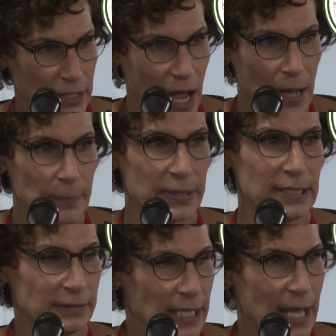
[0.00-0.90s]

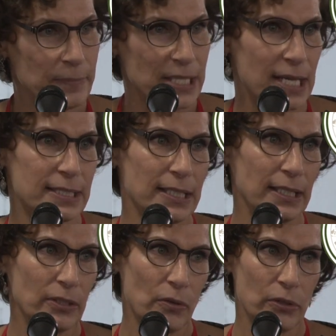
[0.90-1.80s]
competent lab testing
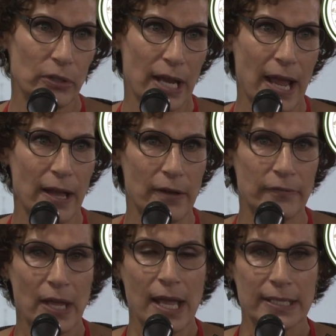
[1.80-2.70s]
in order to have
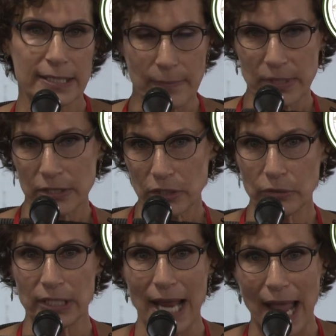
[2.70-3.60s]
something that you
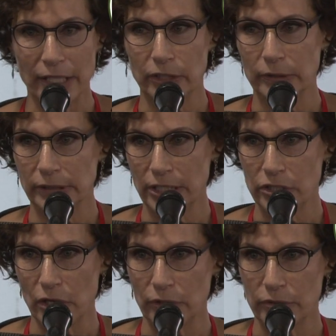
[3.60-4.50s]
can accurately
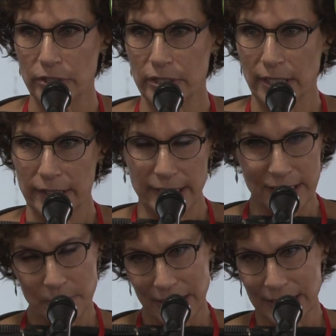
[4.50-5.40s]
dose. This
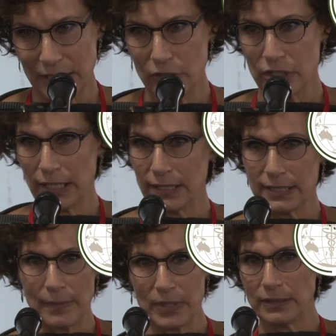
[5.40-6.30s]
means using
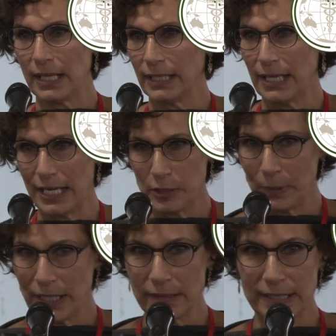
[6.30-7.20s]
something like an H
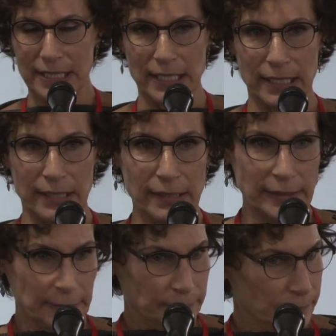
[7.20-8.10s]
P L C,
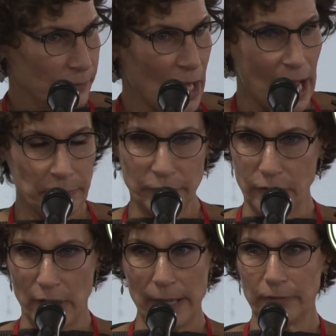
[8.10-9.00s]
high,
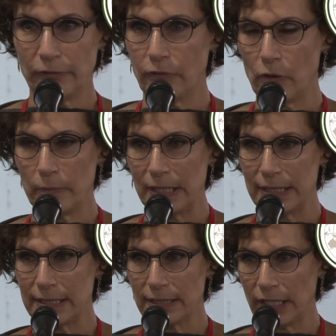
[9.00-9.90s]
perfor high
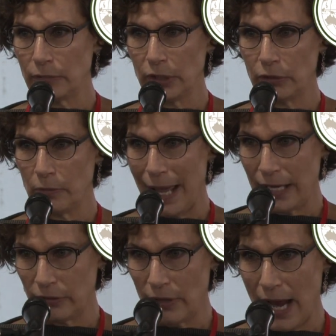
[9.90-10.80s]
performance liquid
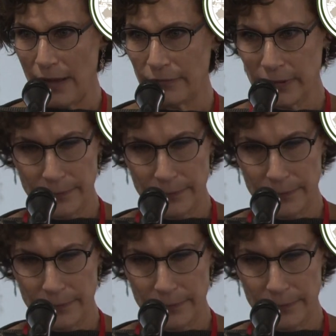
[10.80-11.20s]
chromatograph,